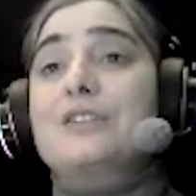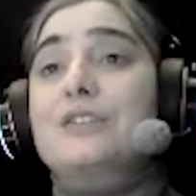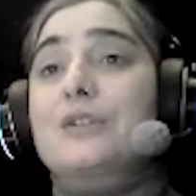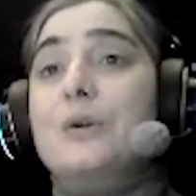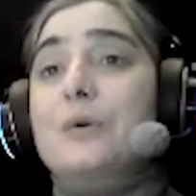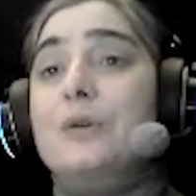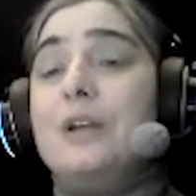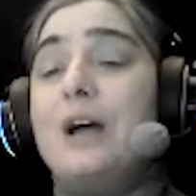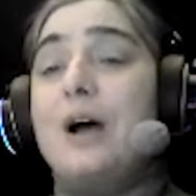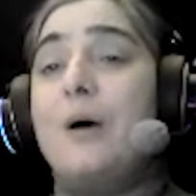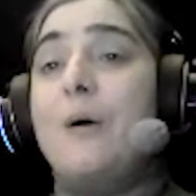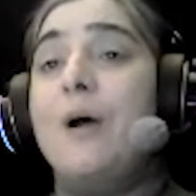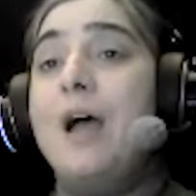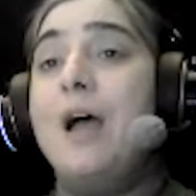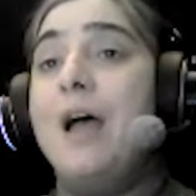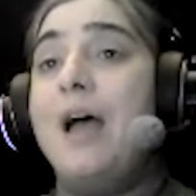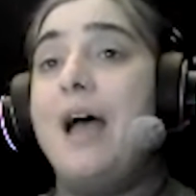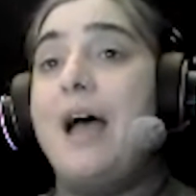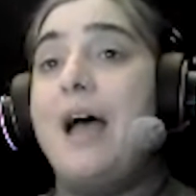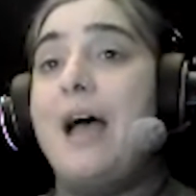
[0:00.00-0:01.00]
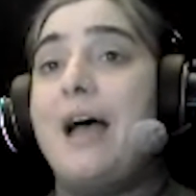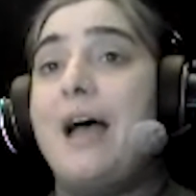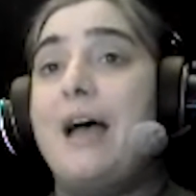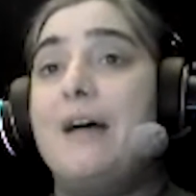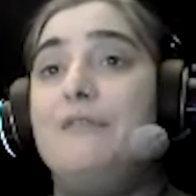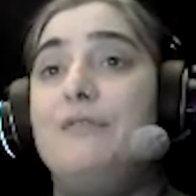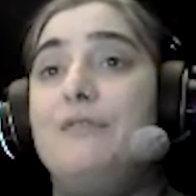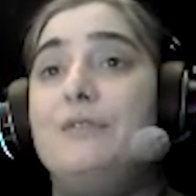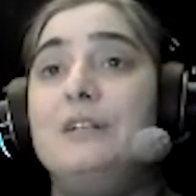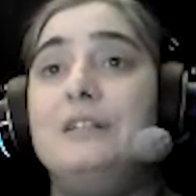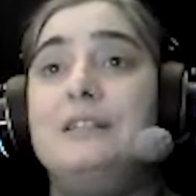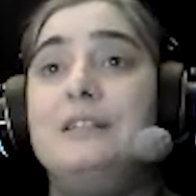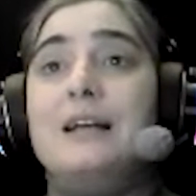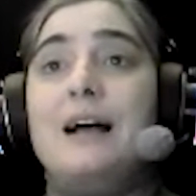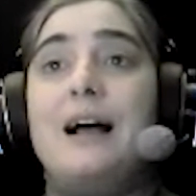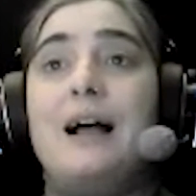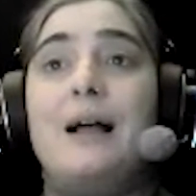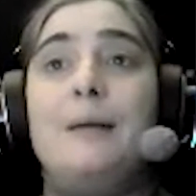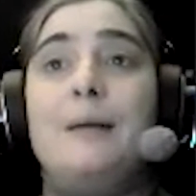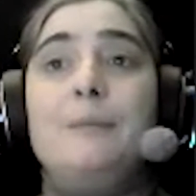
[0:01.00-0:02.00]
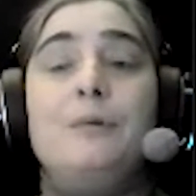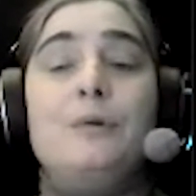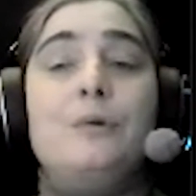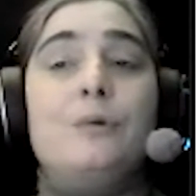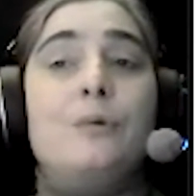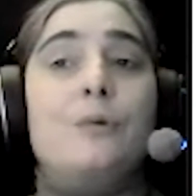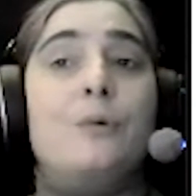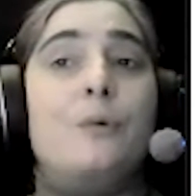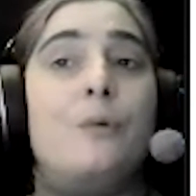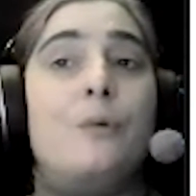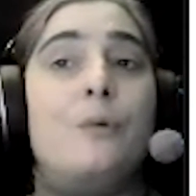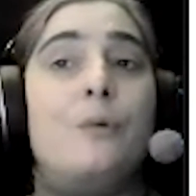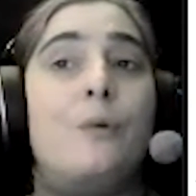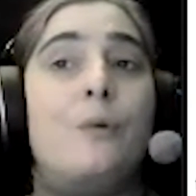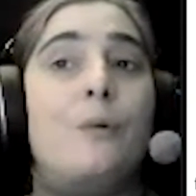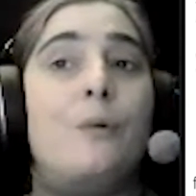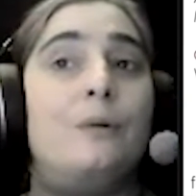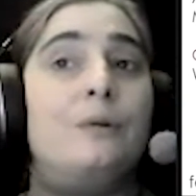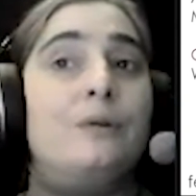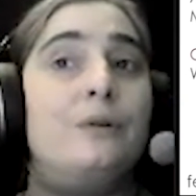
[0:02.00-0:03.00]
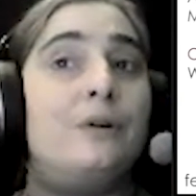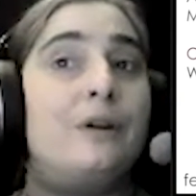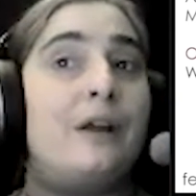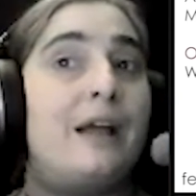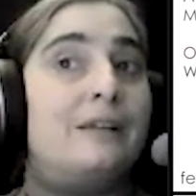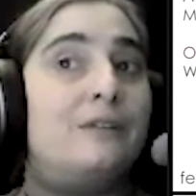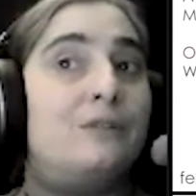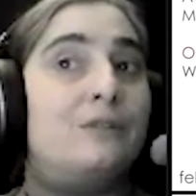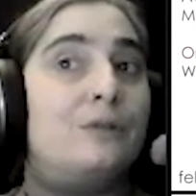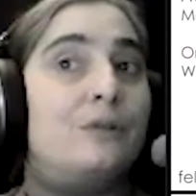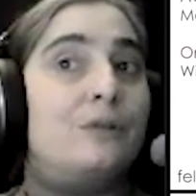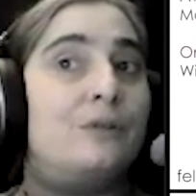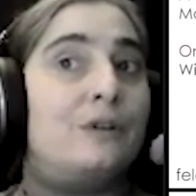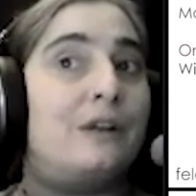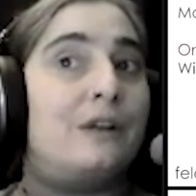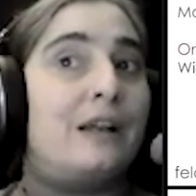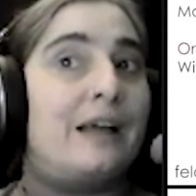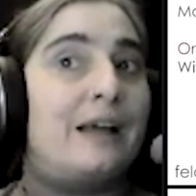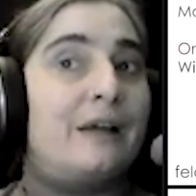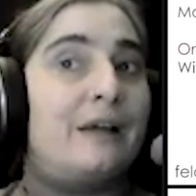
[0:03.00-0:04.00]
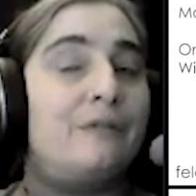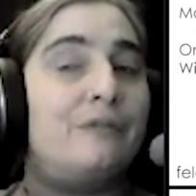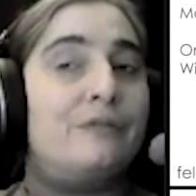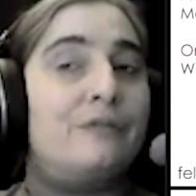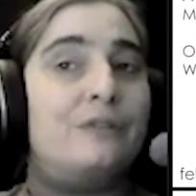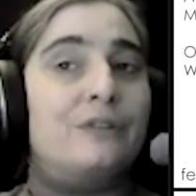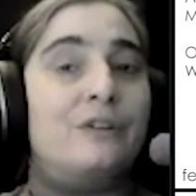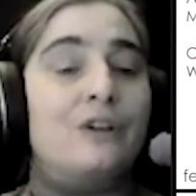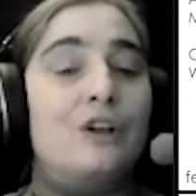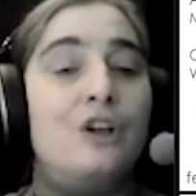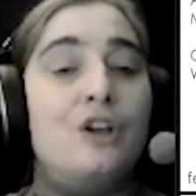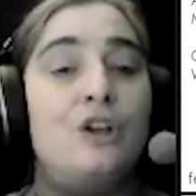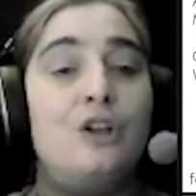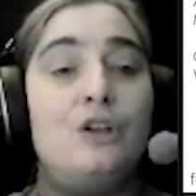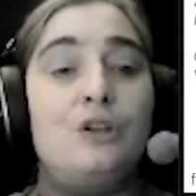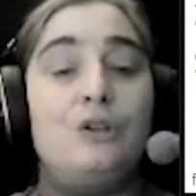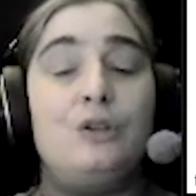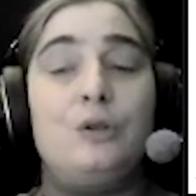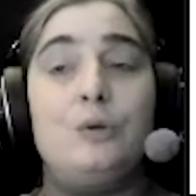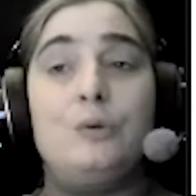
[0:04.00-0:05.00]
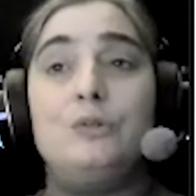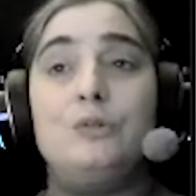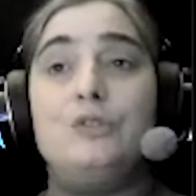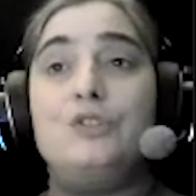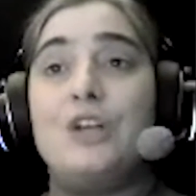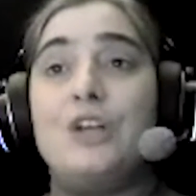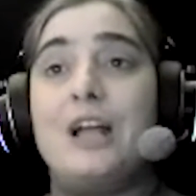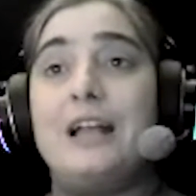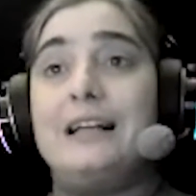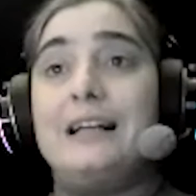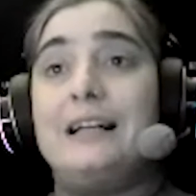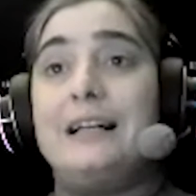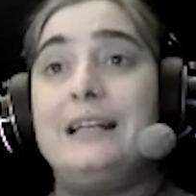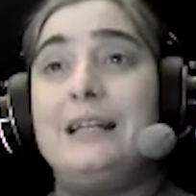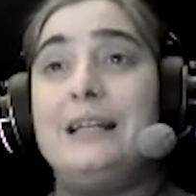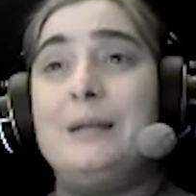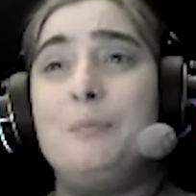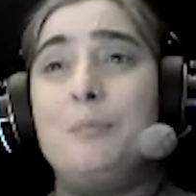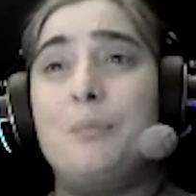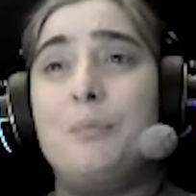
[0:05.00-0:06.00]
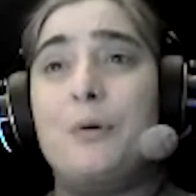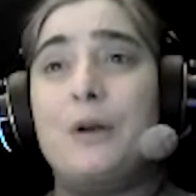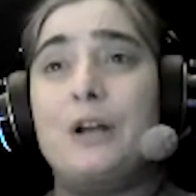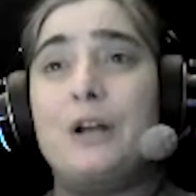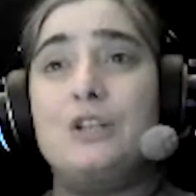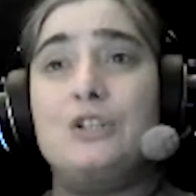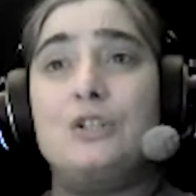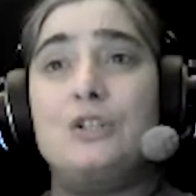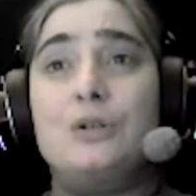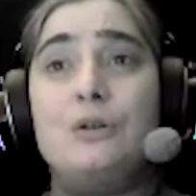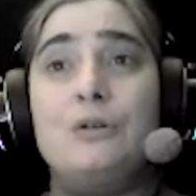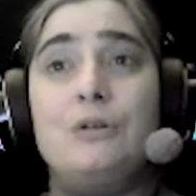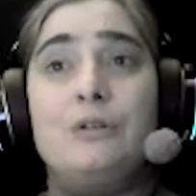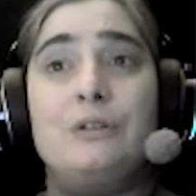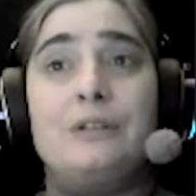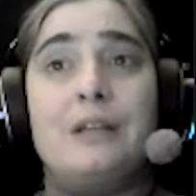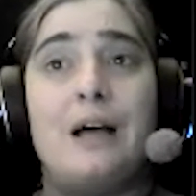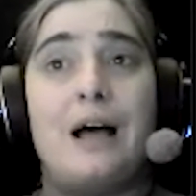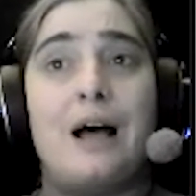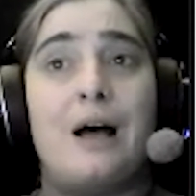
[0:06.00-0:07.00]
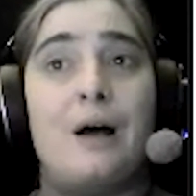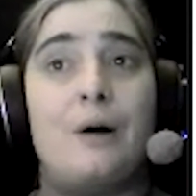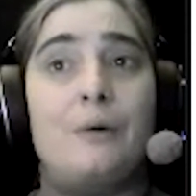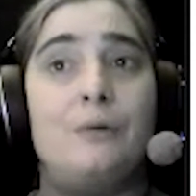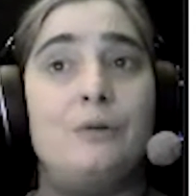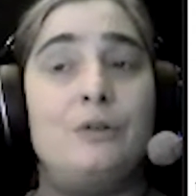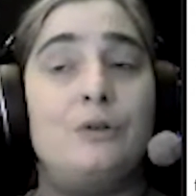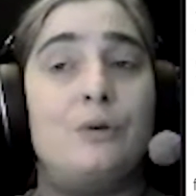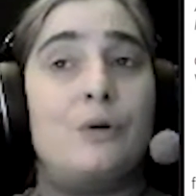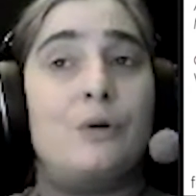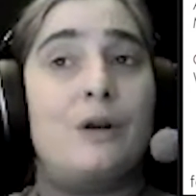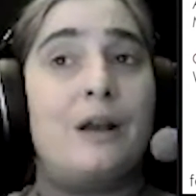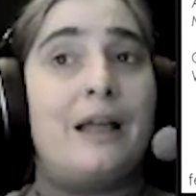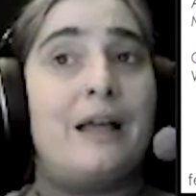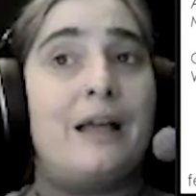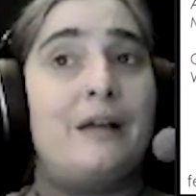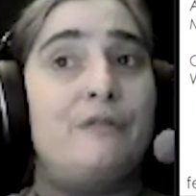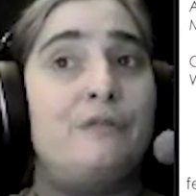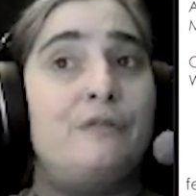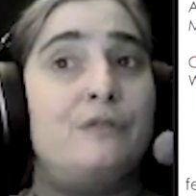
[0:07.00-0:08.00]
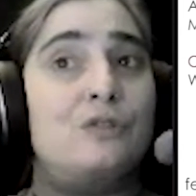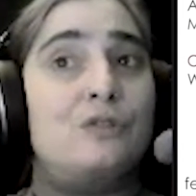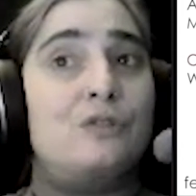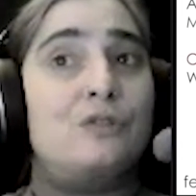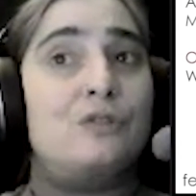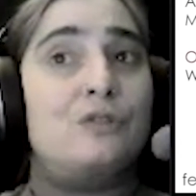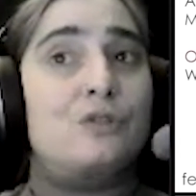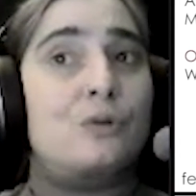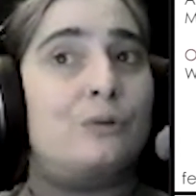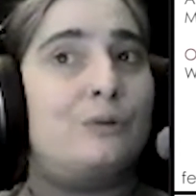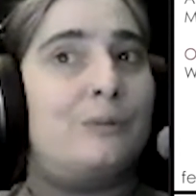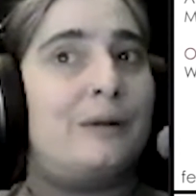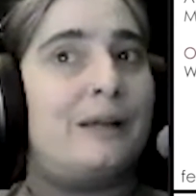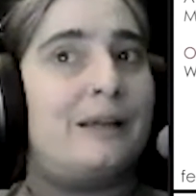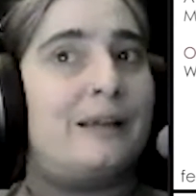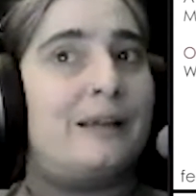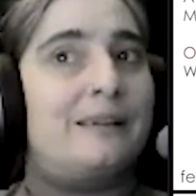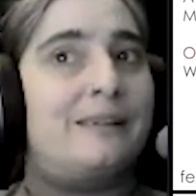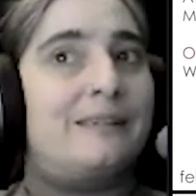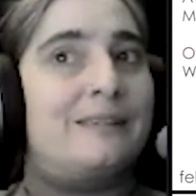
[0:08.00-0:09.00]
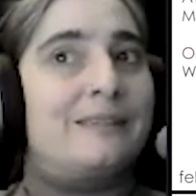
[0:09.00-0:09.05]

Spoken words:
So now every time you roll your head to the left, you gently pressure down your left shoulder blade,